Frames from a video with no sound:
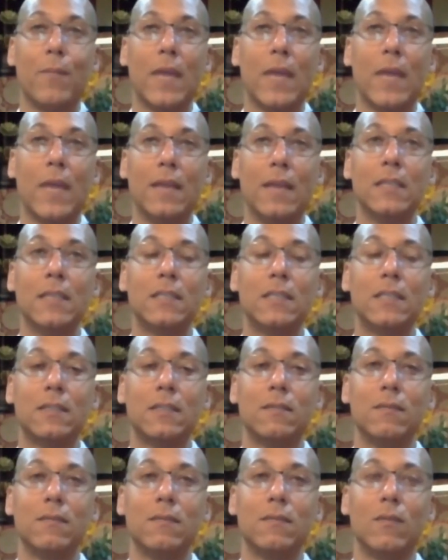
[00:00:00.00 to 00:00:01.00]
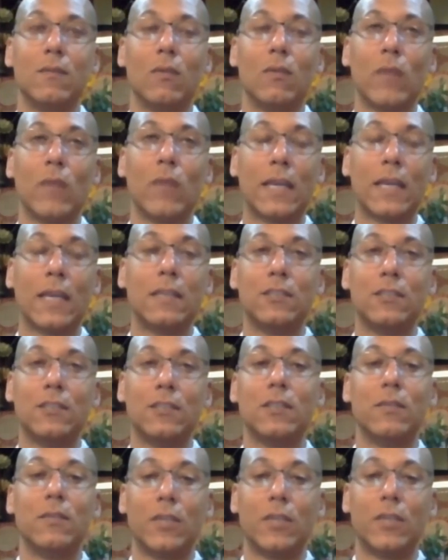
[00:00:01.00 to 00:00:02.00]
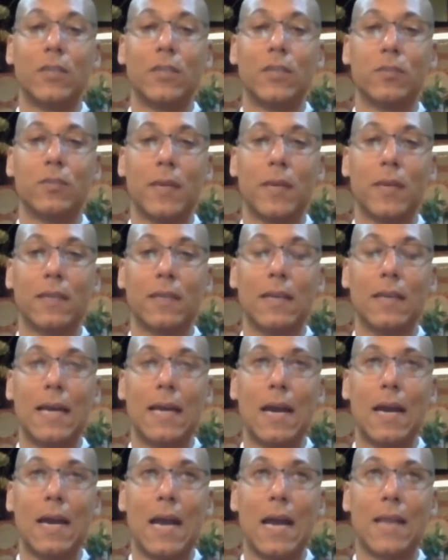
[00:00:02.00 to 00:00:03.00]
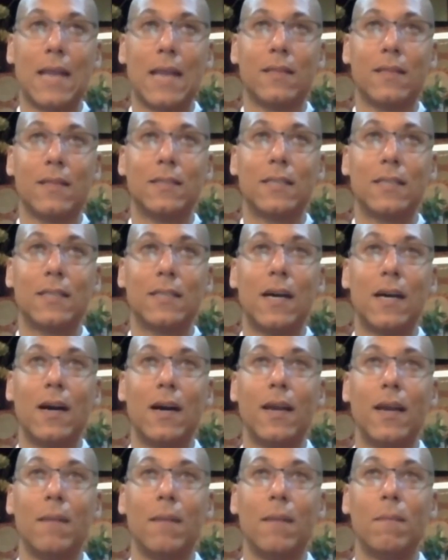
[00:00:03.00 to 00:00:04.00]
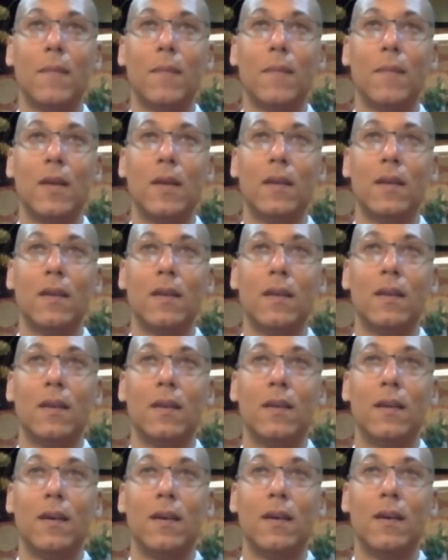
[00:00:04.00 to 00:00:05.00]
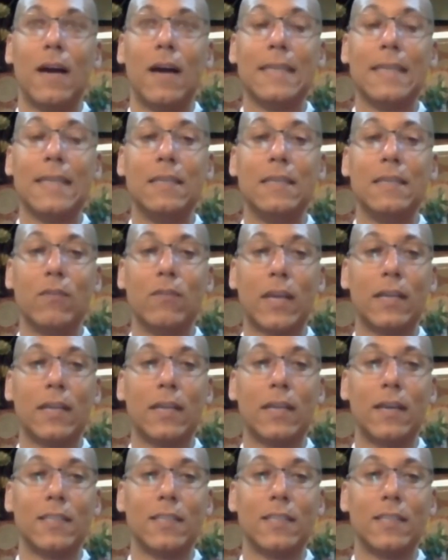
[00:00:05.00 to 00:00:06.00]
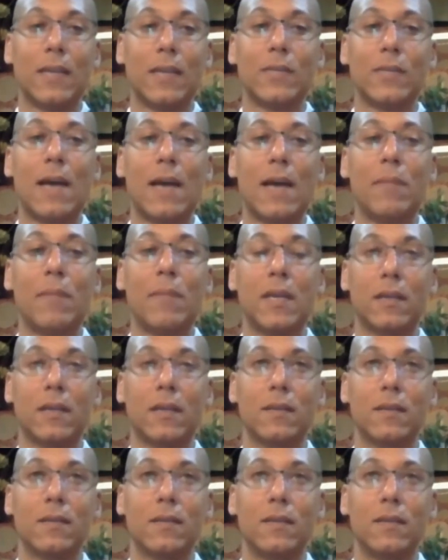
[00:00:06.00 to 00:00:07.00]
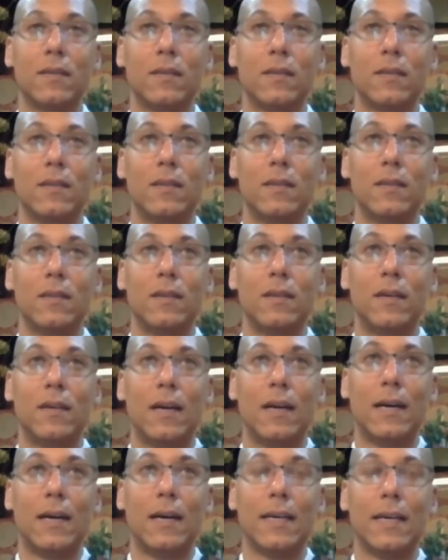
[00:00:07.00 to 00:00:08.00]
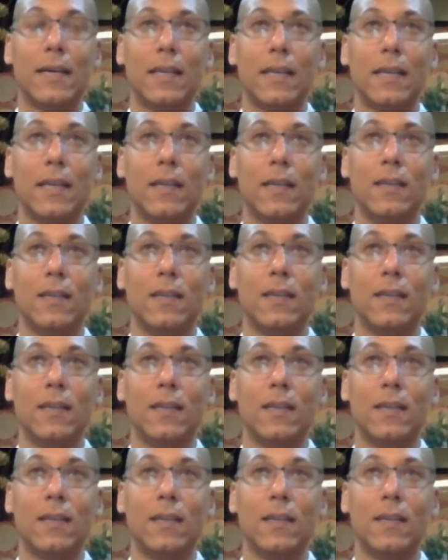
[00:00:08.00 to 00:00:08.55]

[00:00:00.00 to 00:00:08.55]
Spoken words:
and this is recognition in retrospect. At the time, I didn't recognize that was happening. I